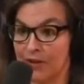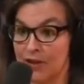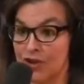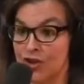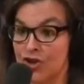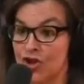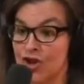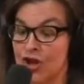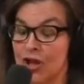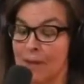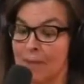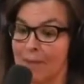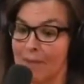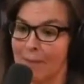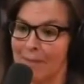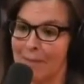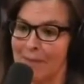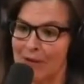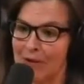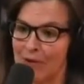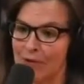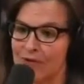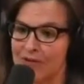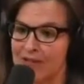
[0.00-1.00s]
chip
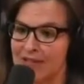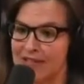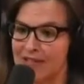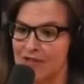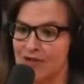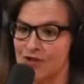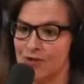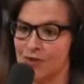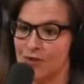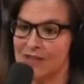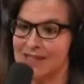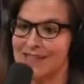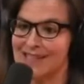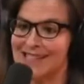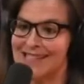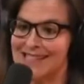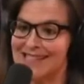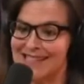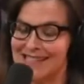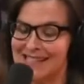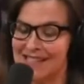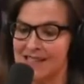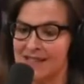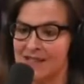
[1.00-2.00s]
built into its
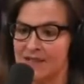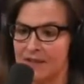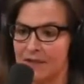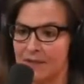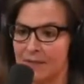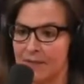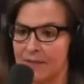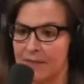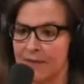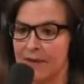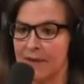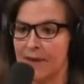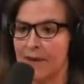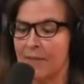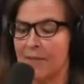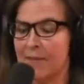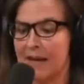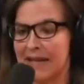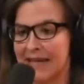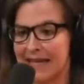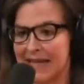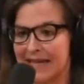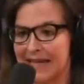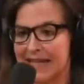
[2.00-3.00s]
system,
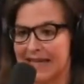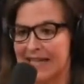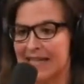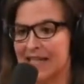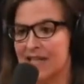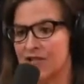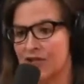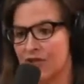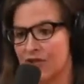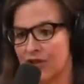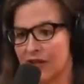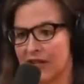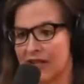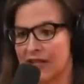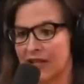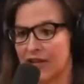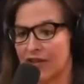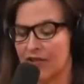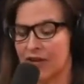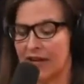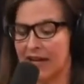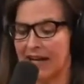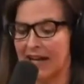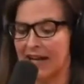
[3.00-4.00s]
making it easier to
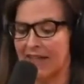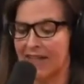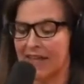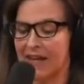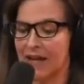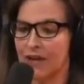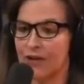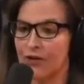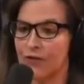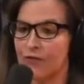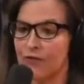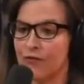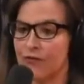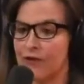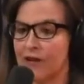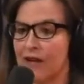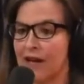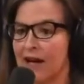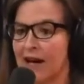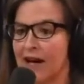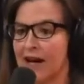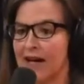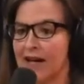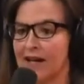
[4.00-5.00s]
integrate, and they could
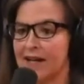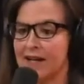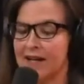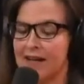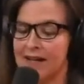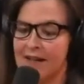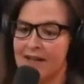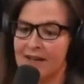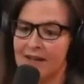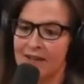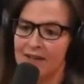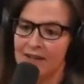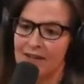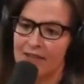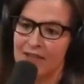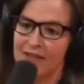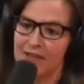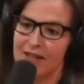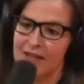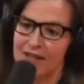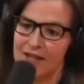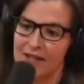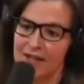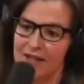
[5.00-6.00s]
fly
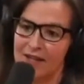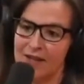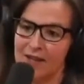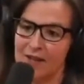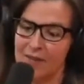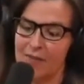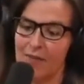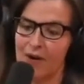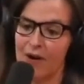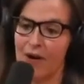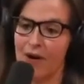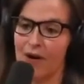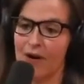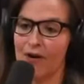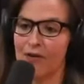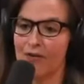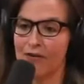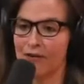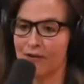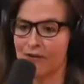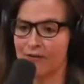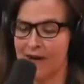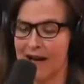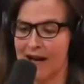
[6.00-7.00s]
the
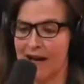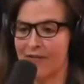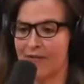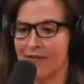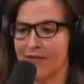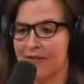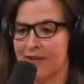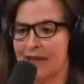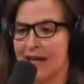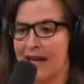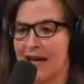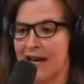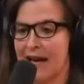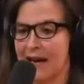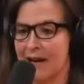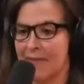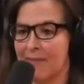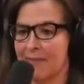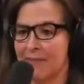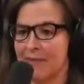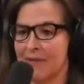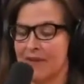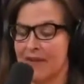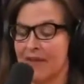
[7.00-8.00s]
moth around the lab.
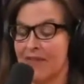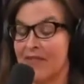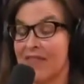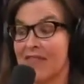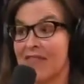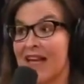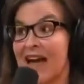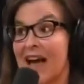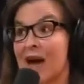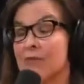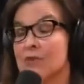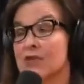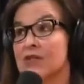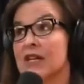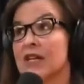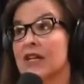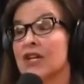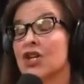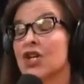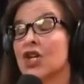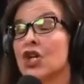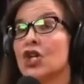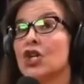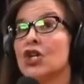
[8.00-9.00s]
And that was
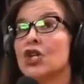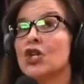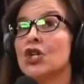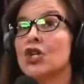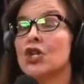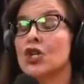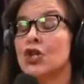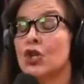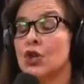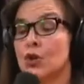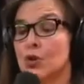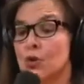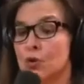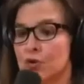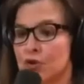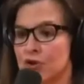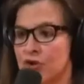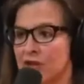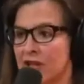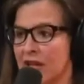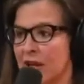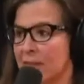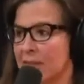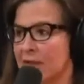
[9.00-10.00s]
a huge
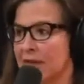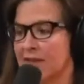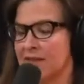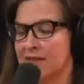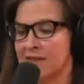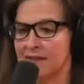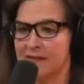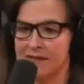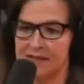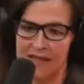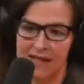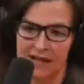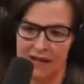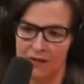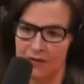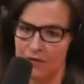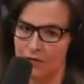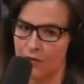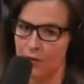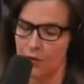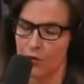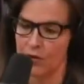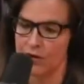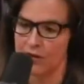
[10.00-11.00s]
step, and this is now
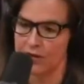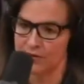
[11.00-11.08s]
4